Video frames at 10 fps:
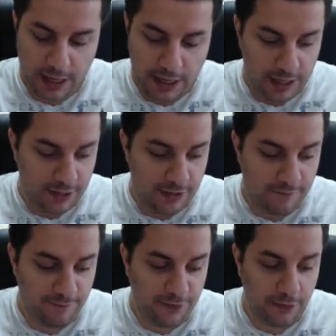the
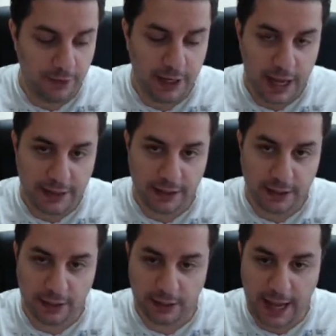Fury and the
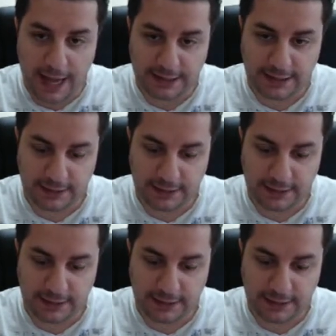class